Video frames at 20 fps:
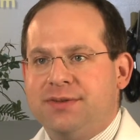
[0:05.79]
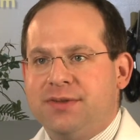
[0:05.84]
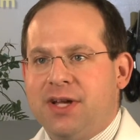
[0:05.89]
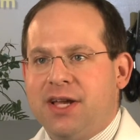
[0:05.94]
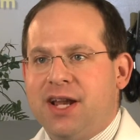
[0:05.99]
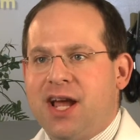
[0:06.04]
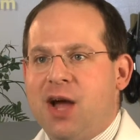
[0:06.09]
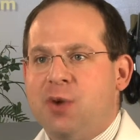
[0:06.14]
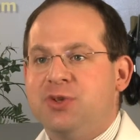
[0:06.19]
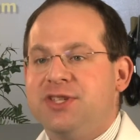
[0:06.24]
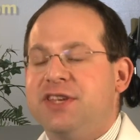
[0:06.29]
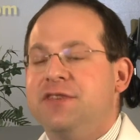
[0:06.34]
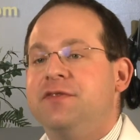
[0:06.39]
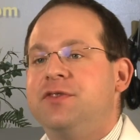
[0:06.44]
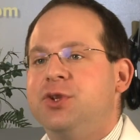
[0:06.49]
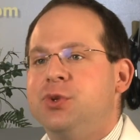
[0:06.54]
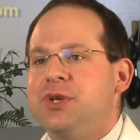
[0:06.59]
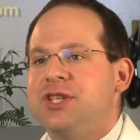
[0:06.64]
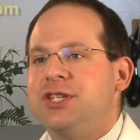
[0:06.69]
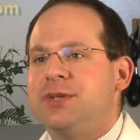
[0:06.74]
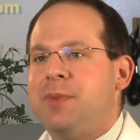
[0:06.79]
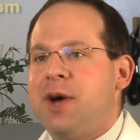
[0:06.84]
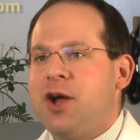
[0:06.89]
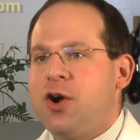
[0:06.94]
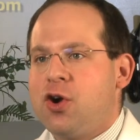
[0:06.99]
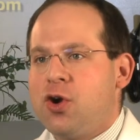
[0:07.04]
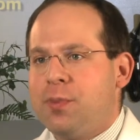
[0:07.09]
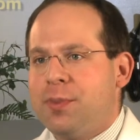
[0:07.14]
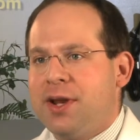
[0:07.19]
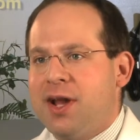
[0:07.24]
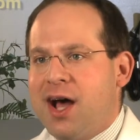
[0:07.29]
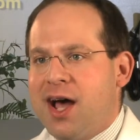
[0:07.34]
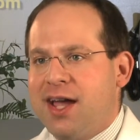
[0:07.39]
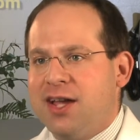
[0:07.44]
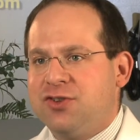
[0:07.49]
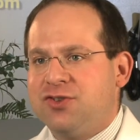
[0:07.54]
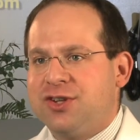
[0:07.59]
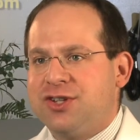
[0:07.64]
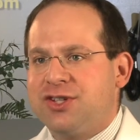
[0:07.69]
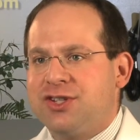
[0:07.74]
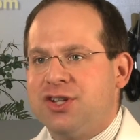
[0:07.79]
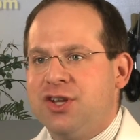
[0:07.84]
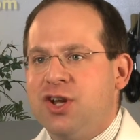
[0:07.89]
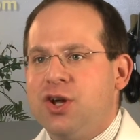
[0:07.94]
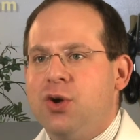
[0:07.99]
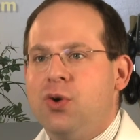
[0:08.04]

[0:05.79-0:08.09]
and I was influenced by her podiatrist,